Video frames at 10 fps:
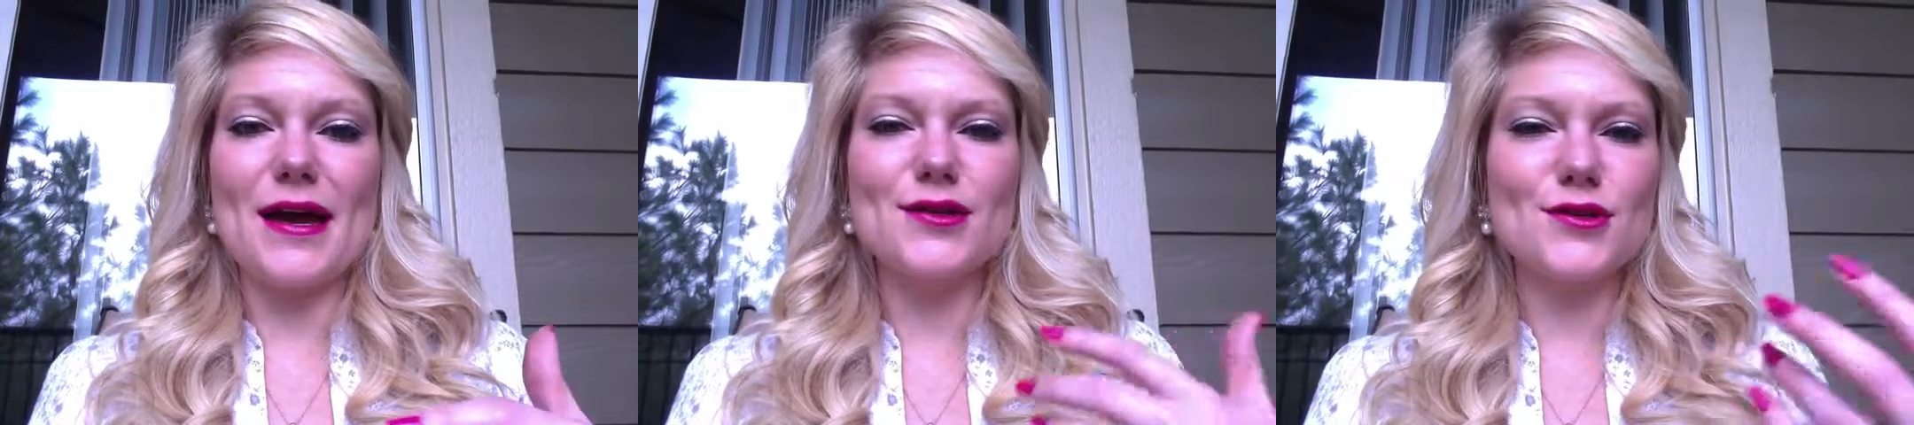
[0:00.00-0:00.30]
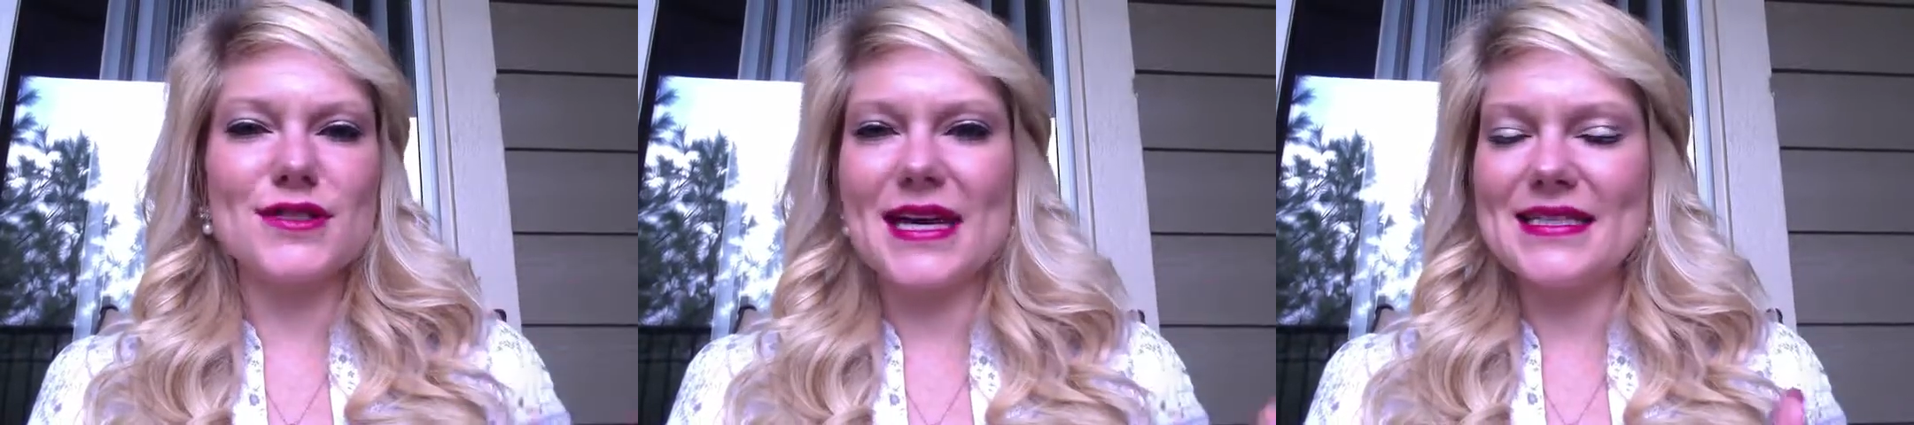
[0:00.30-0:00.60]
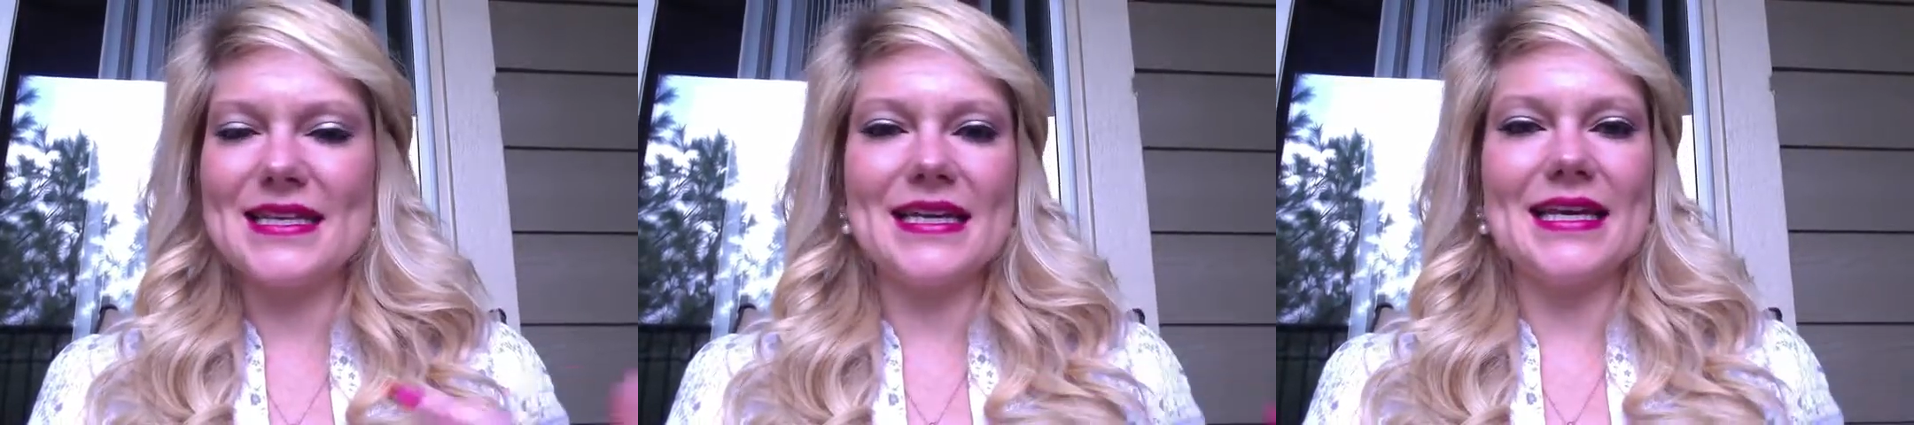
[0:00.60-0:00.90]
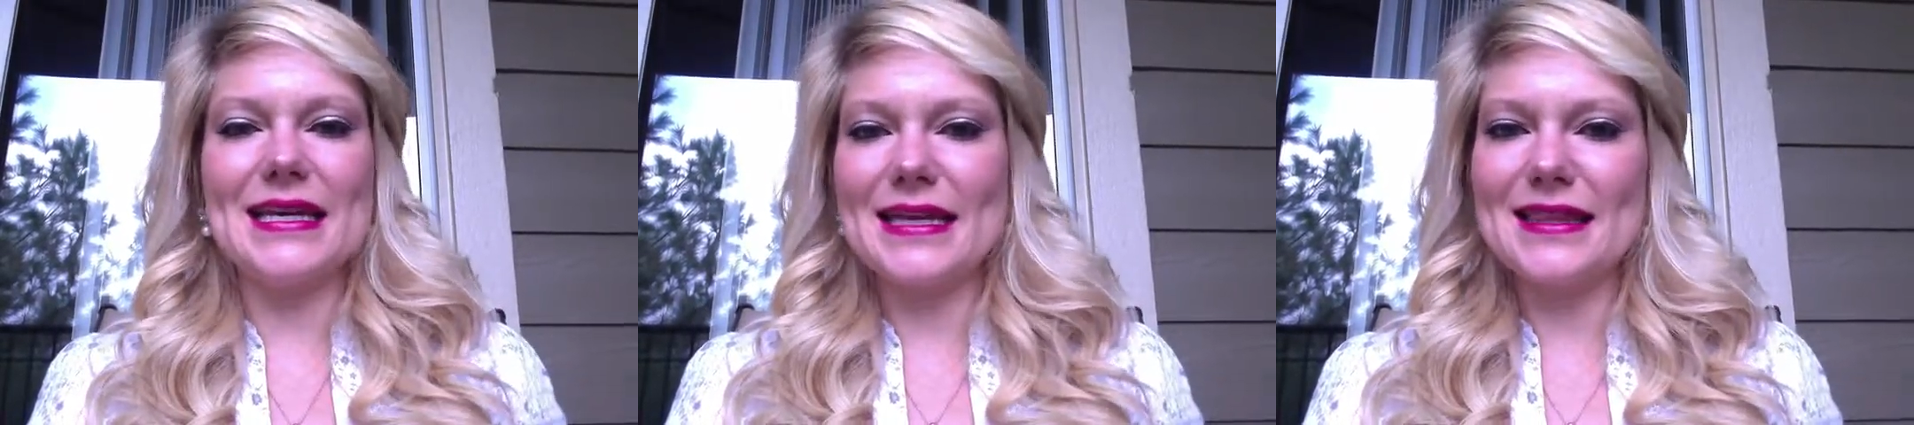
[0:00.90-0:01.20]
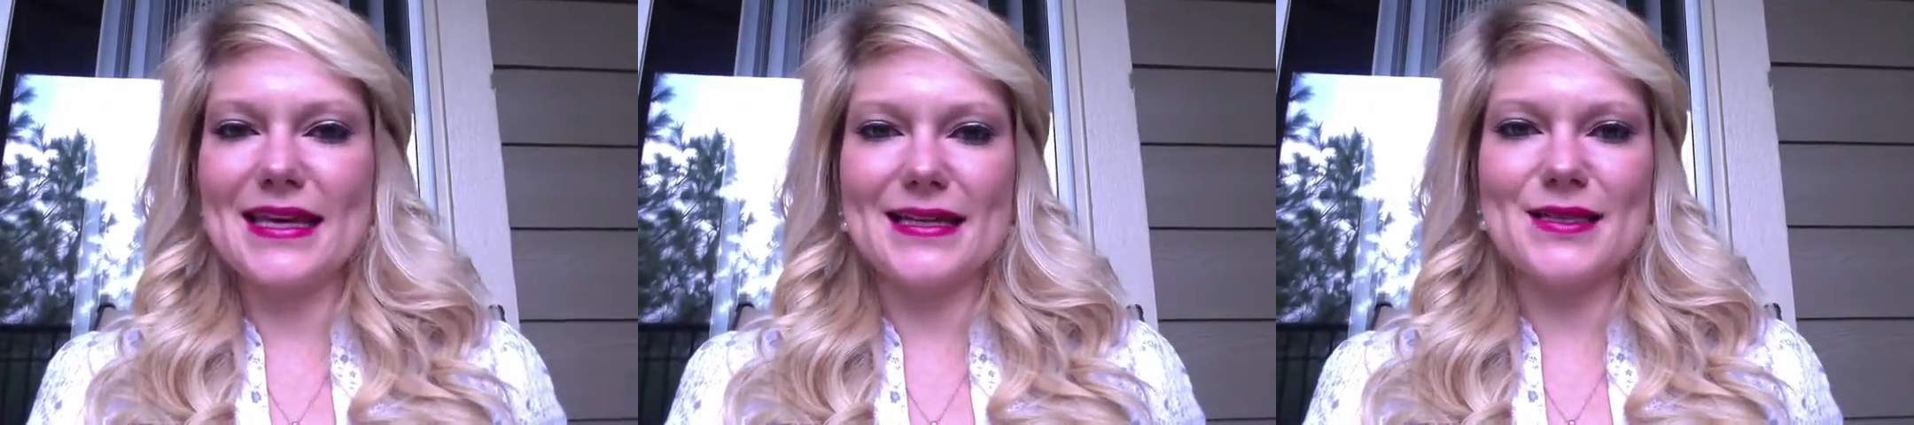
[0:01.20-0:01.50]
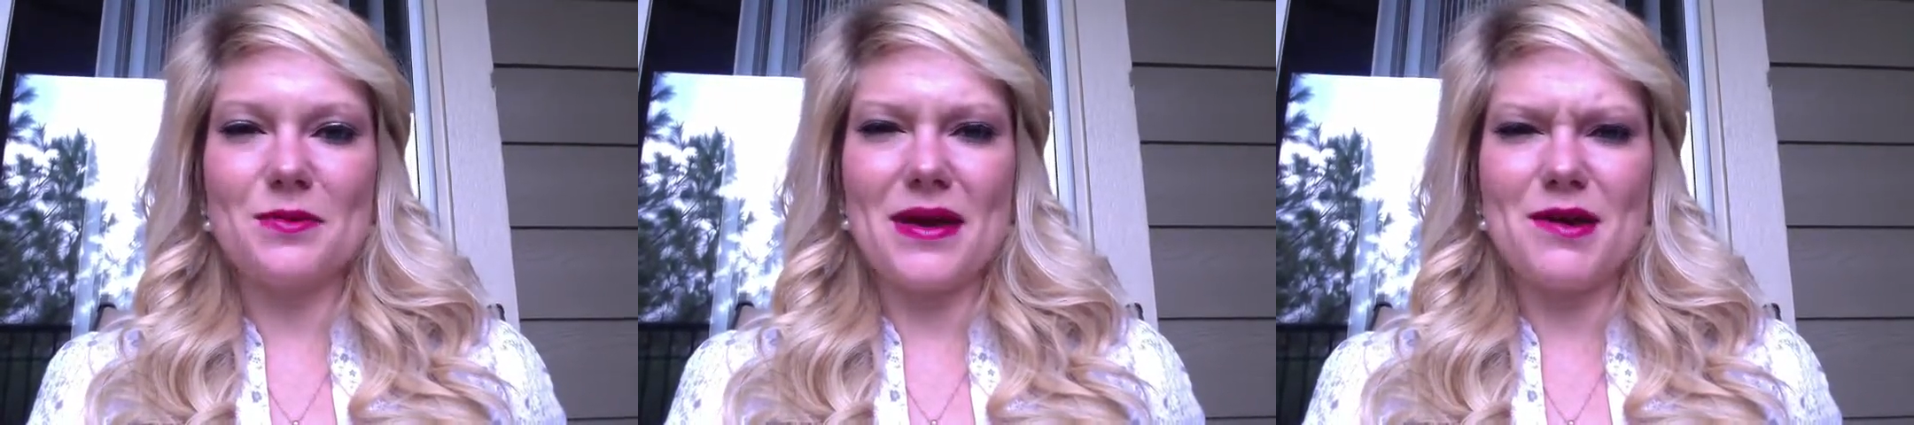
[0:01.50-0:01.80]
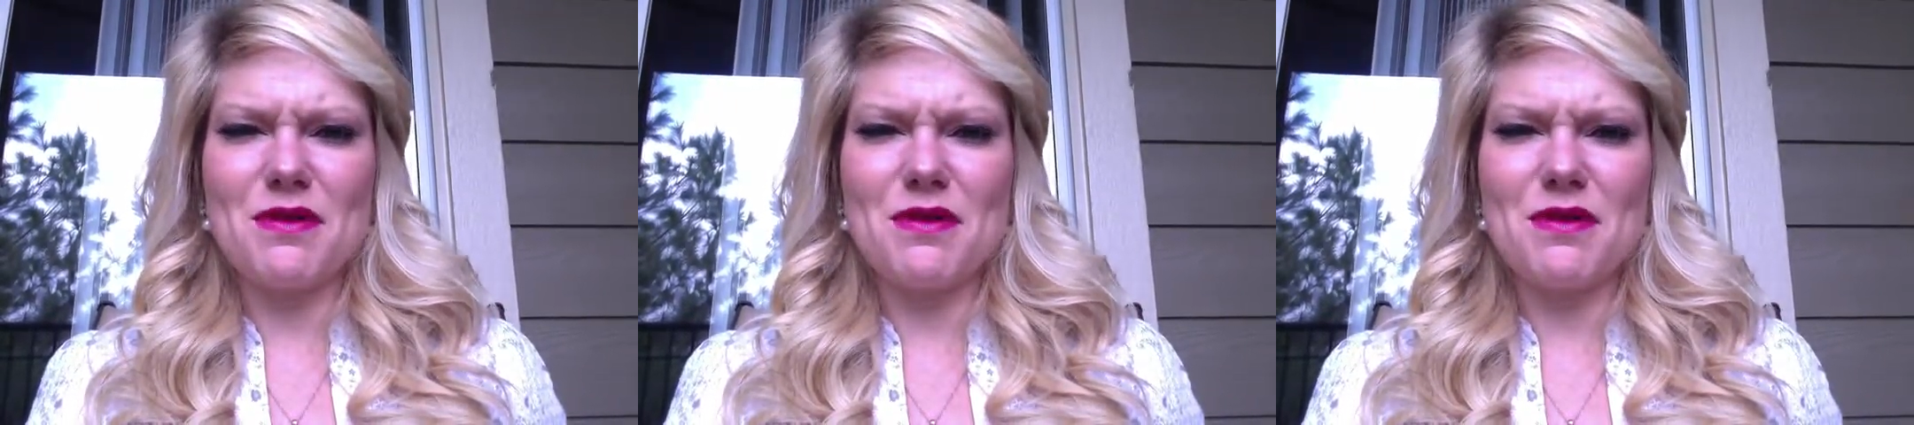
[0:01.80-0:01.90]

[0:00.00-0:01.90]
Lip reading: exercising and eating things that make